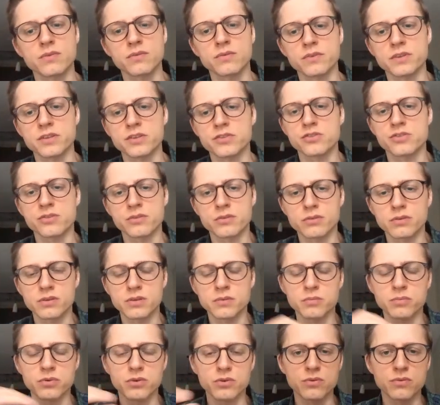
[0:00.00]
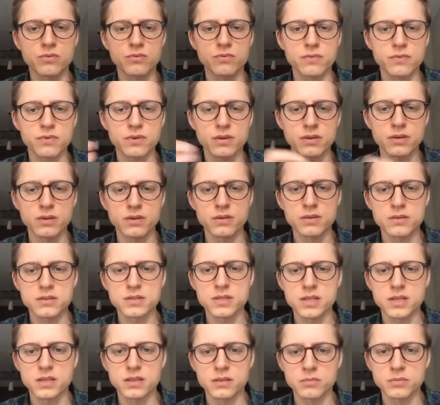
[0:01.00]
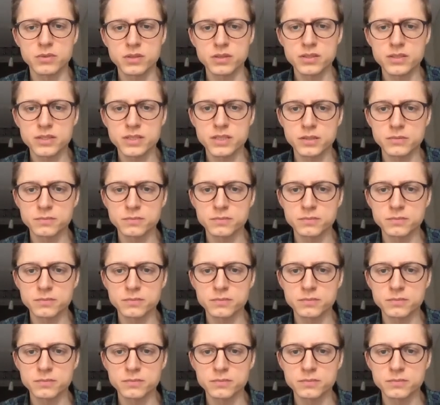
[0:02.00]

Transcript: which should improve scalability.